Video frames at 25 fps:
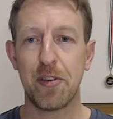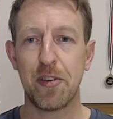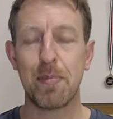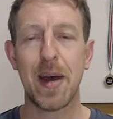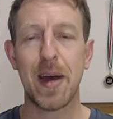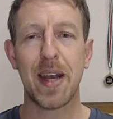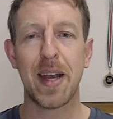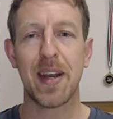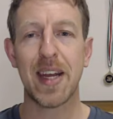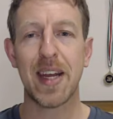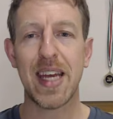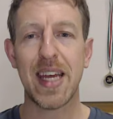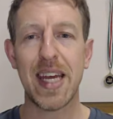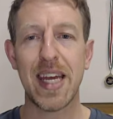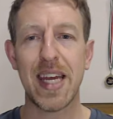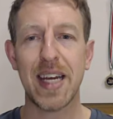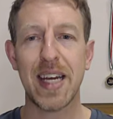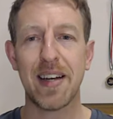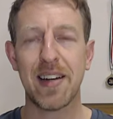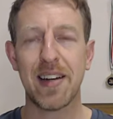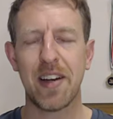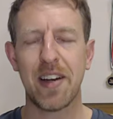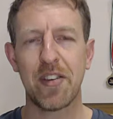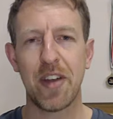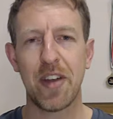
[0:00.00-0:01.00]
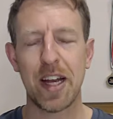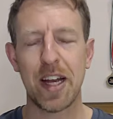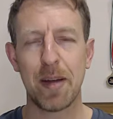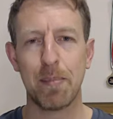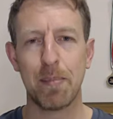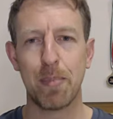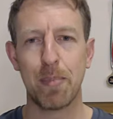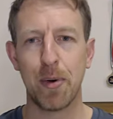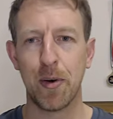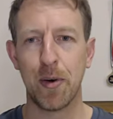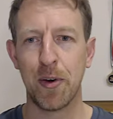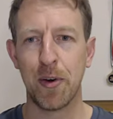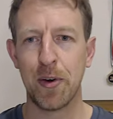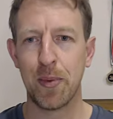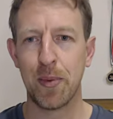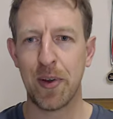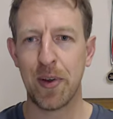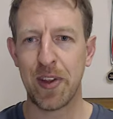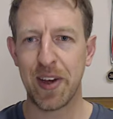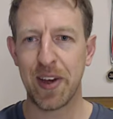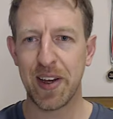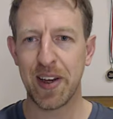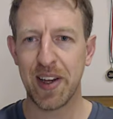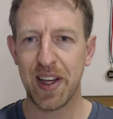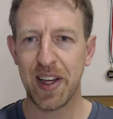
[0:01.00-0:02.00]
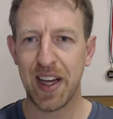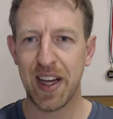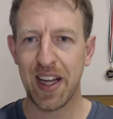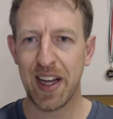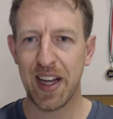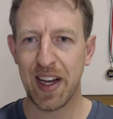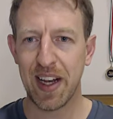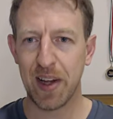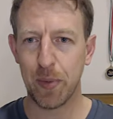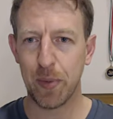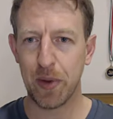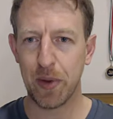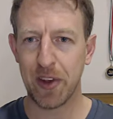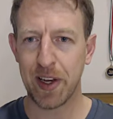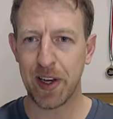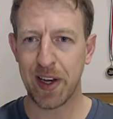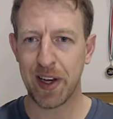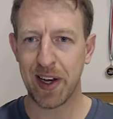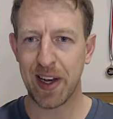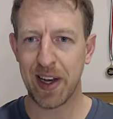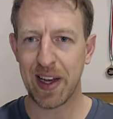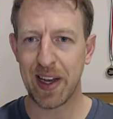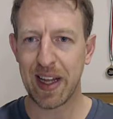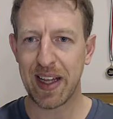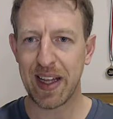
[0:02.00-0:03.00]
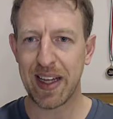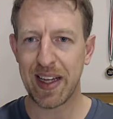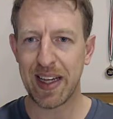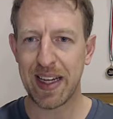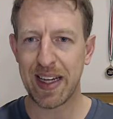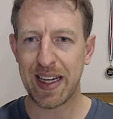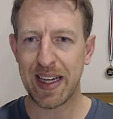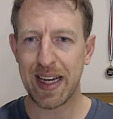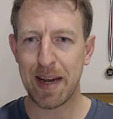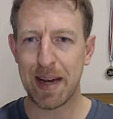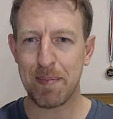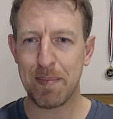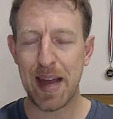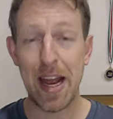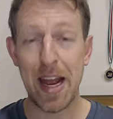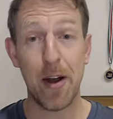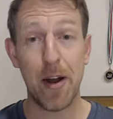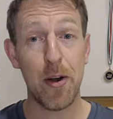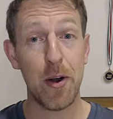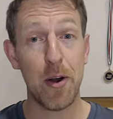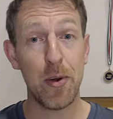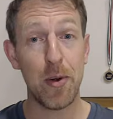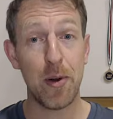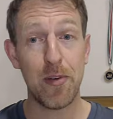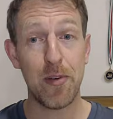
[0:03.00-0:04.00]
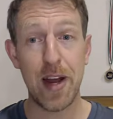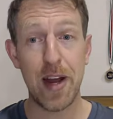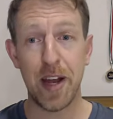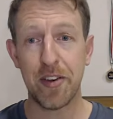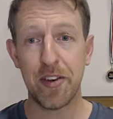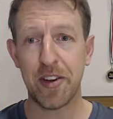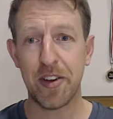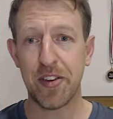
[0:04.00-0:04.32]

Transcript: button here. It's like a board with a little arrow around